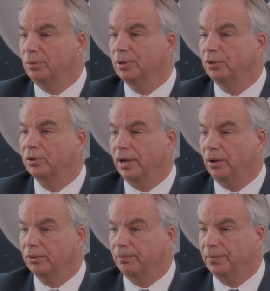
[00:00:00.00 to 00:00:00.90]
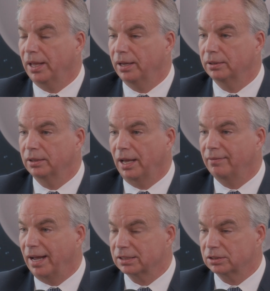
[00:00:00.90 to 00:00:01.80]
rebuild their health and
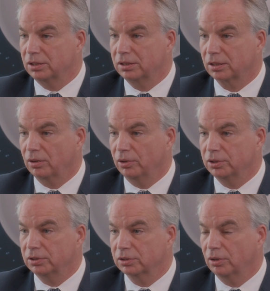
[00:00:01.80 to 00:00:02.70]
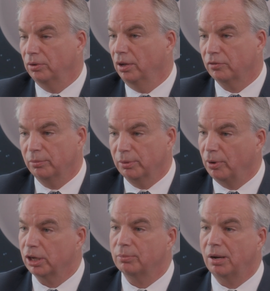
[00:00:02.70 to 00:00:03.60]
have access to these technologies. And so from the
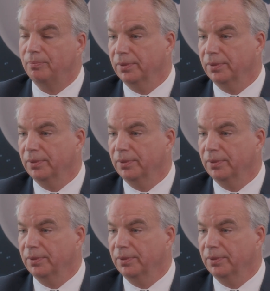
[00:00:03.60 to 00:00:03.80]
bottom up,